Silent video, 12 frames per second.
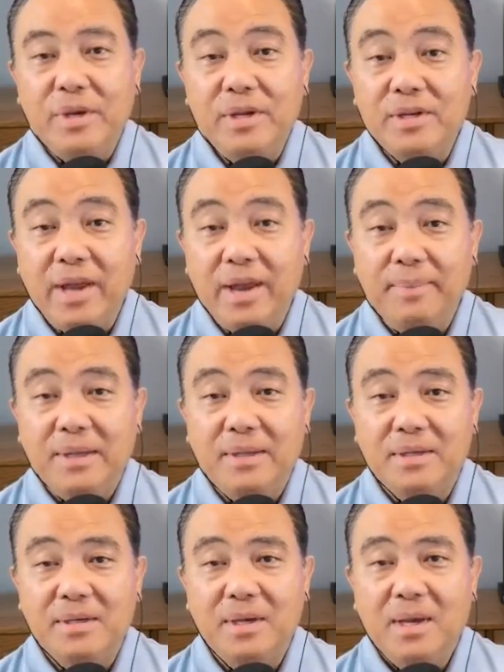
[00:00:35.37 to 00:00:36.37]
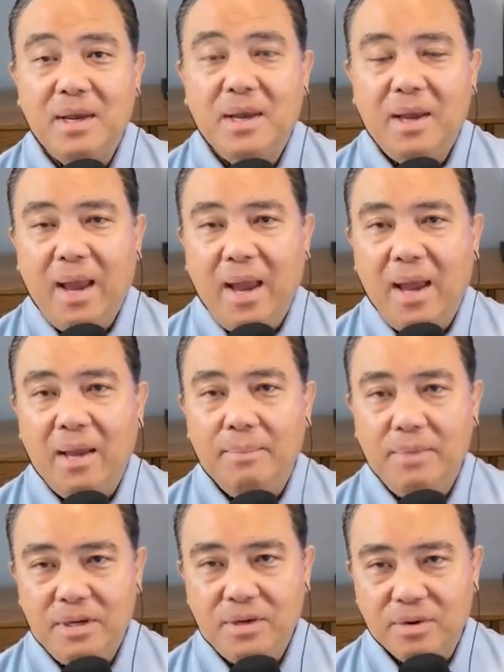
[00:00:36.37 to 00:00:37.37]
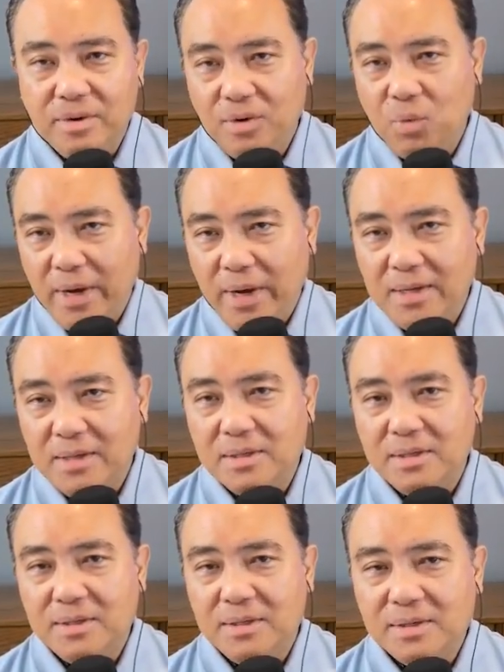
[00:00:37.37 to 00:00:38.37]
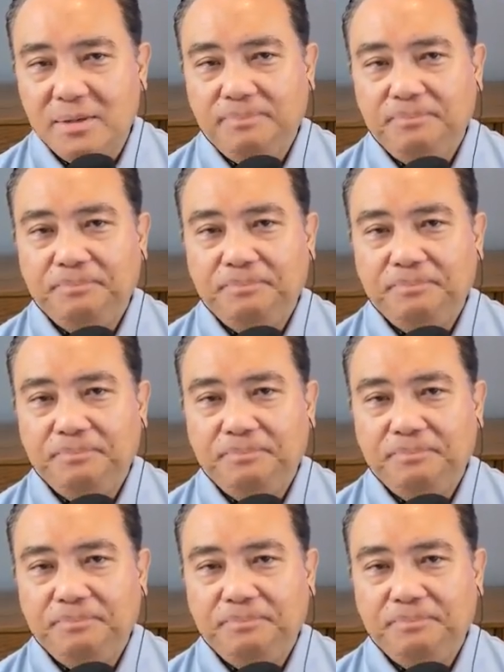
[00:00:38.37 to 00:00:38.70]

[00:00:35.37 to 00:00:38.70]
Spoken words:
restatements and material weaknesses.